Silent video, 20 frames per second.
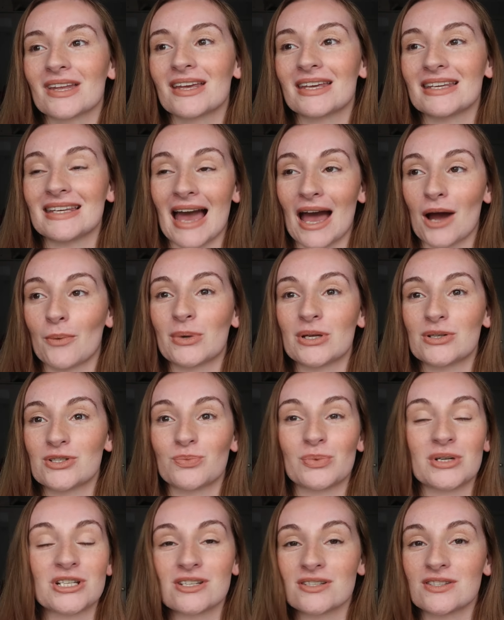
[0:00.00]
yeah, we
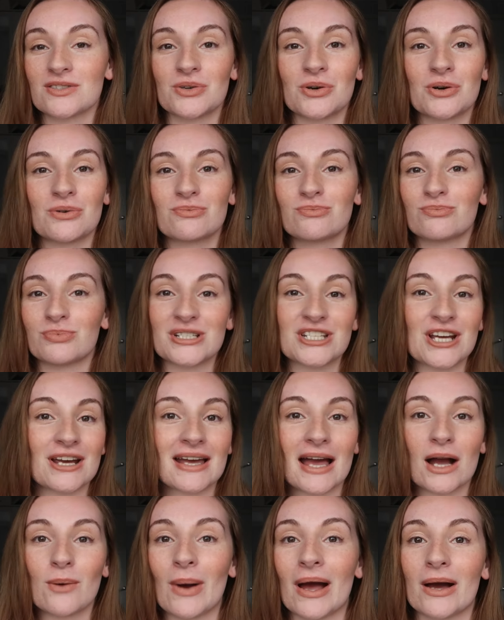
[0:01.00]
just thought, we don't
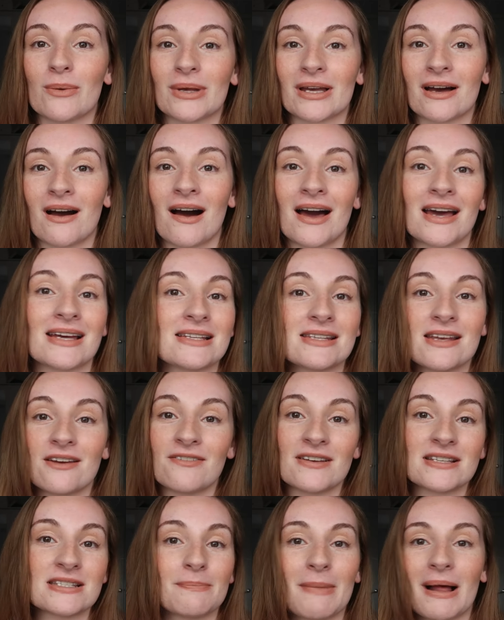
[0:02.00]
care where we are,
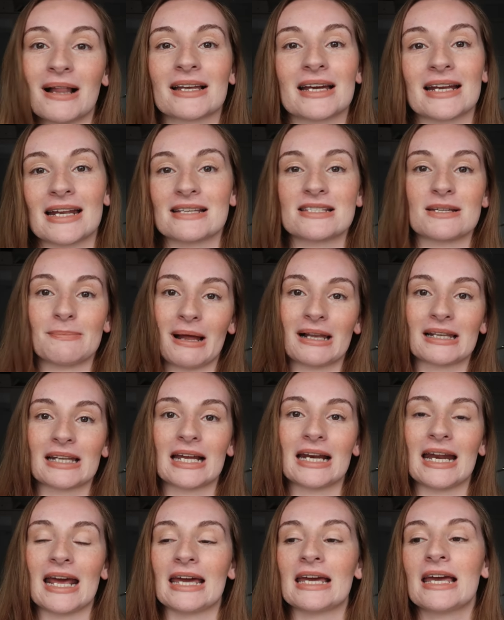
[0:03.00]
if it's a balcony, it's a
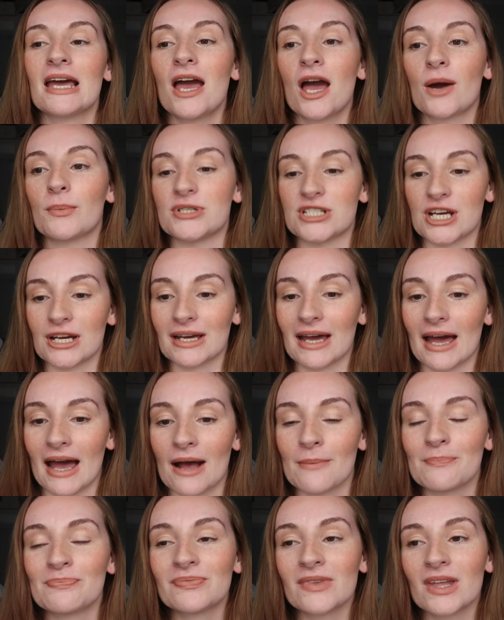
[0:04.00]
balcony, we don't
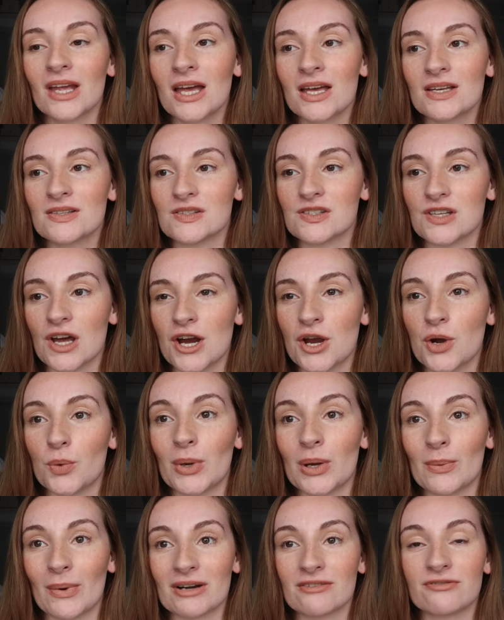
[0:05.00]
care. So
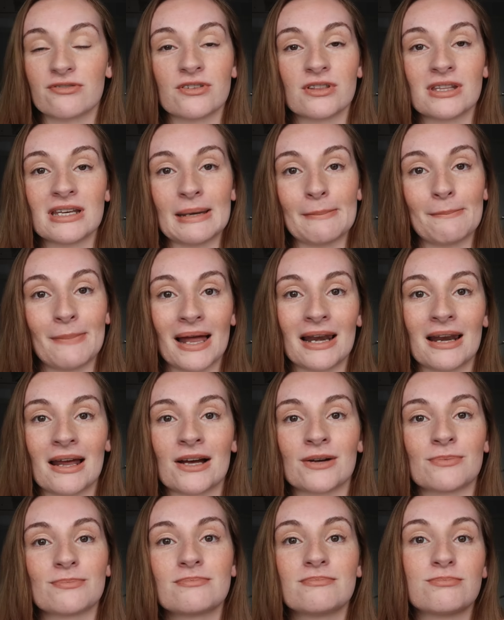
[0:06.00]
we went for the
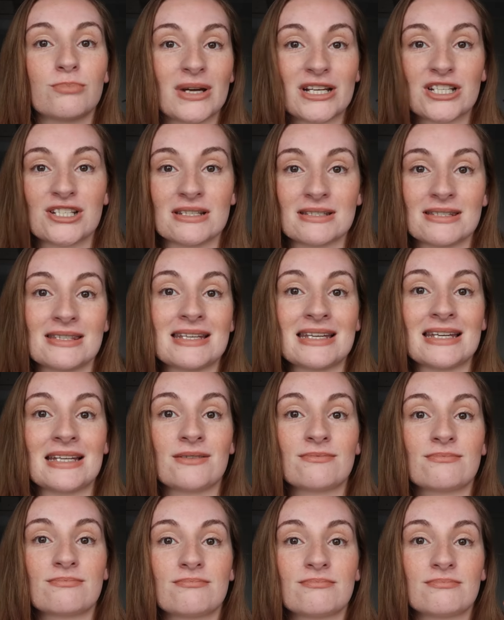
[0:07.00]
Bella, which is
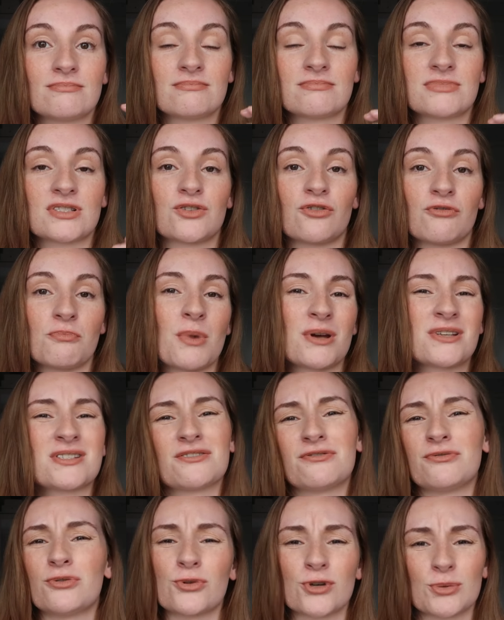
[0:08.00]
the sort of most
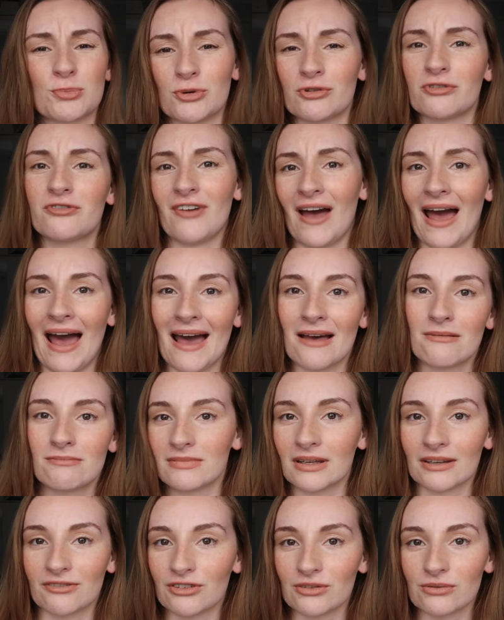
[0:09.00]
affordable fare,
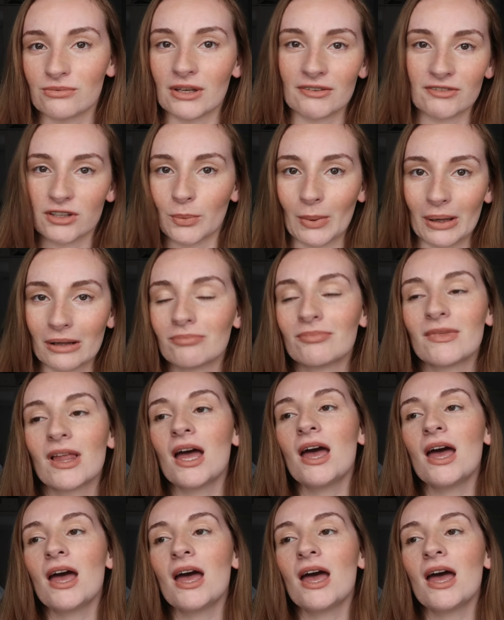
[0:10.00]
if you will.